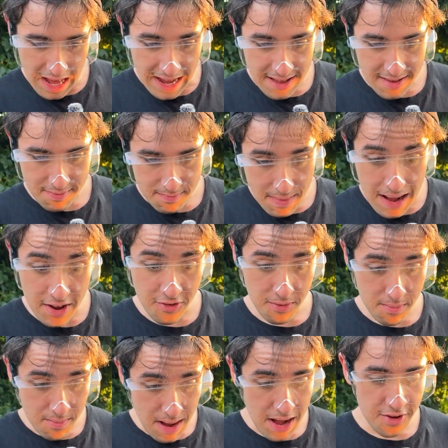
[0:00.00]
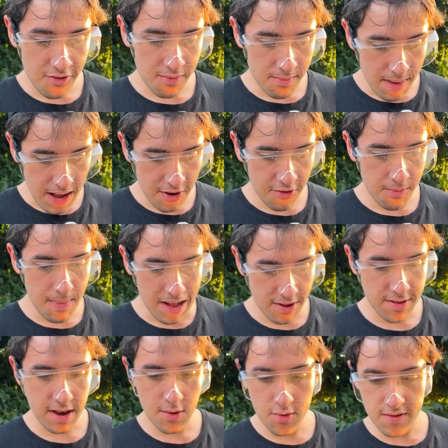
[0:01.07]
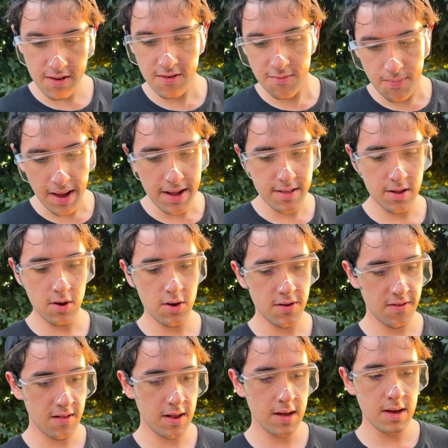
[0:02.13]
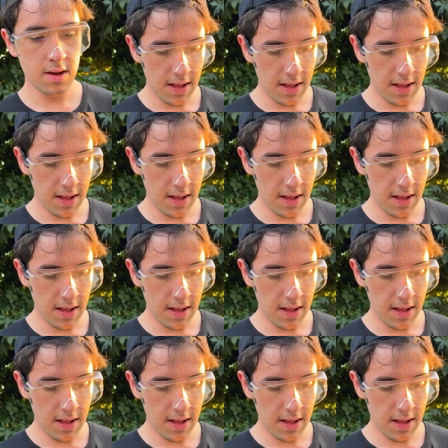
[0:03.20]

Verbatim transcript: Like it's much, much, much better than I was expecting, honestly.